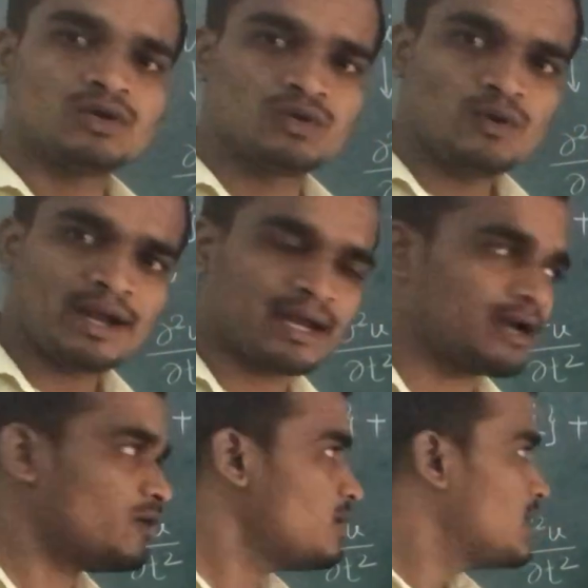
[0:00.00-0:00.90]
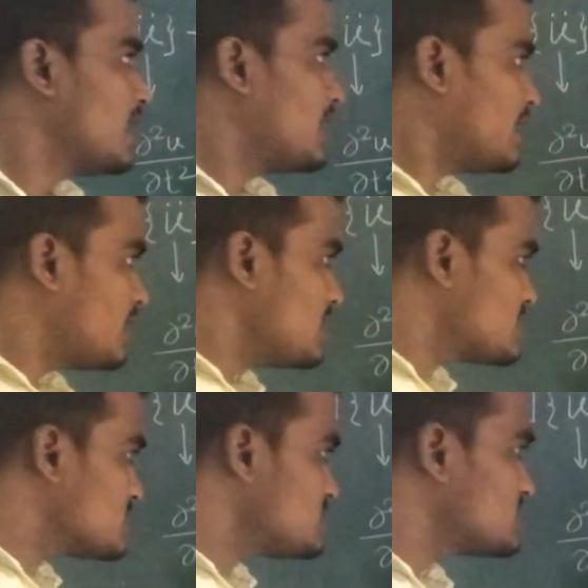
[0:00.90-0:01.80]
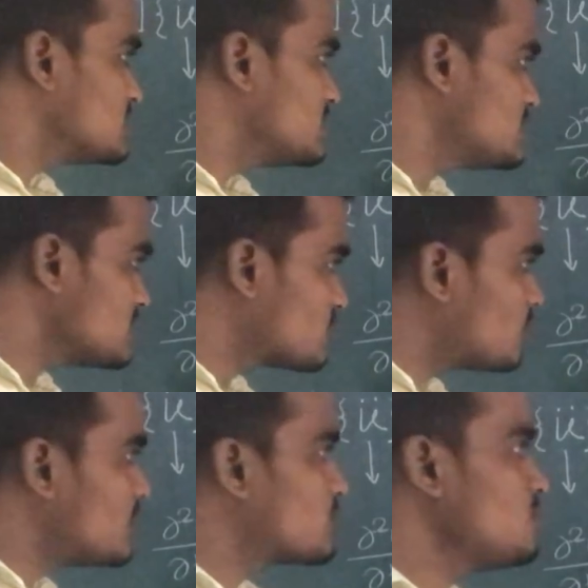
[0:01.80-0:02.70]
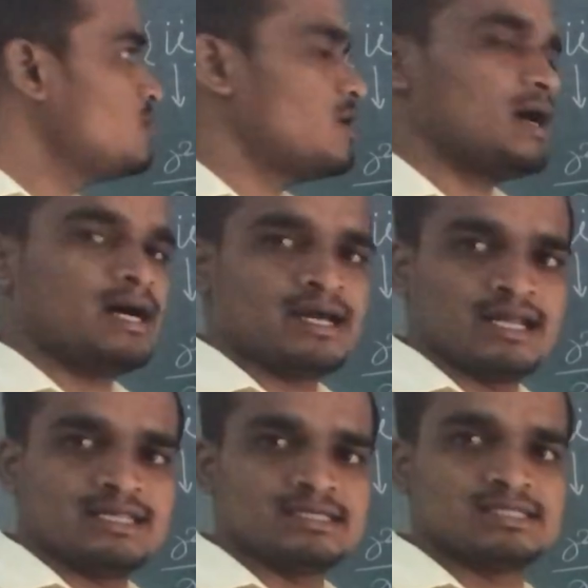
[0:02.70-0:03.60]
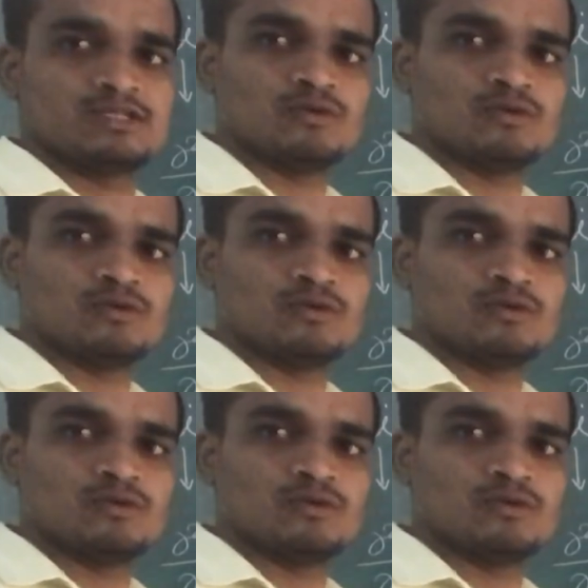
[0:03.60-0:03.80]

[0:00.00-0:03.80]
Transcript: to have LHS is equal to RHS.